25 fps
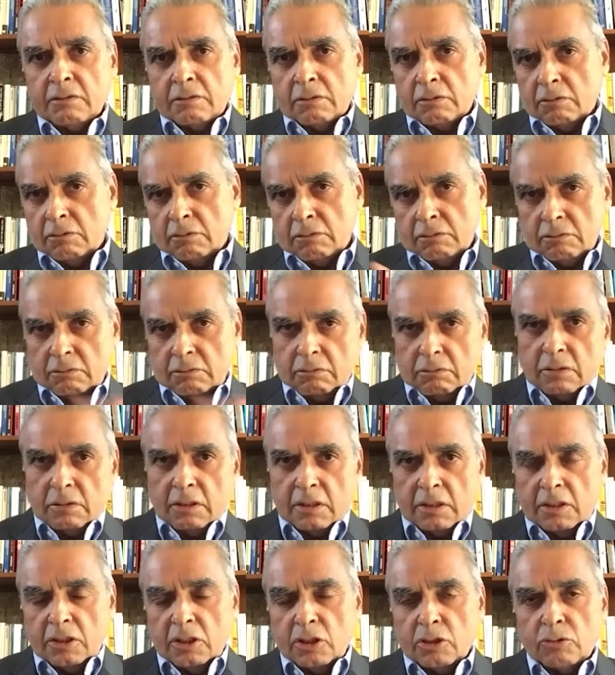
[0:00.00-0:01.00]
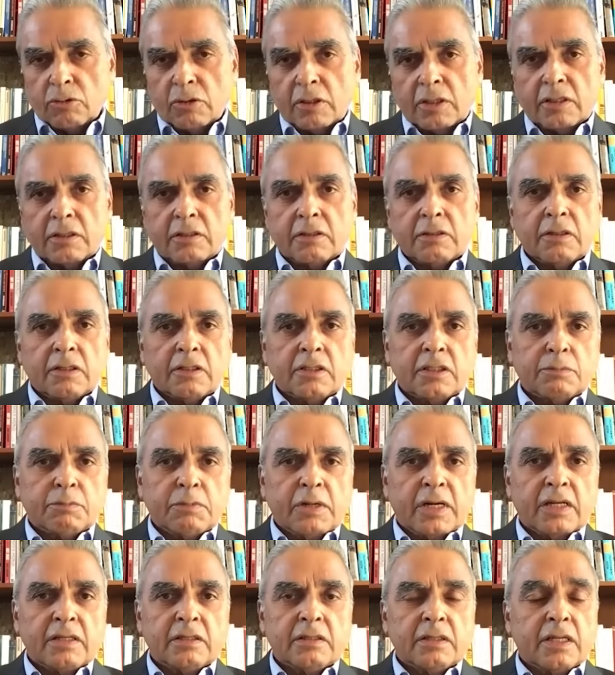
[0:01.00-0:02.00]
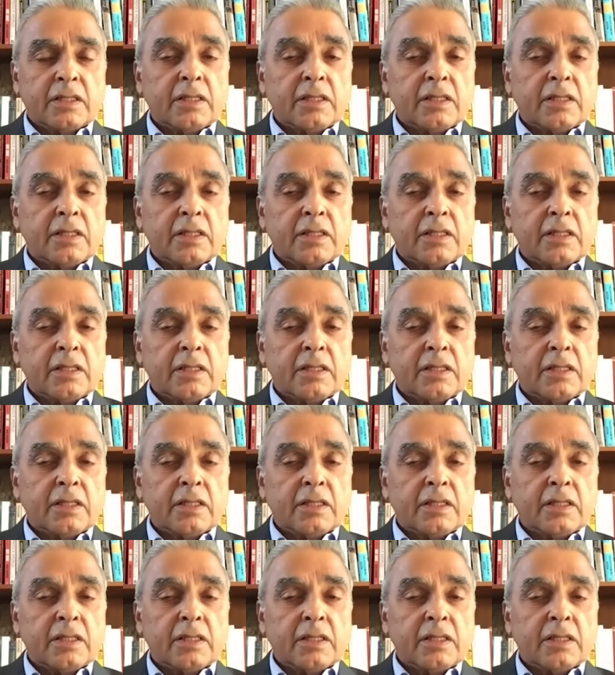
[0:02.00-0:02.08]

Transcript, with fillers: to ensure Japan.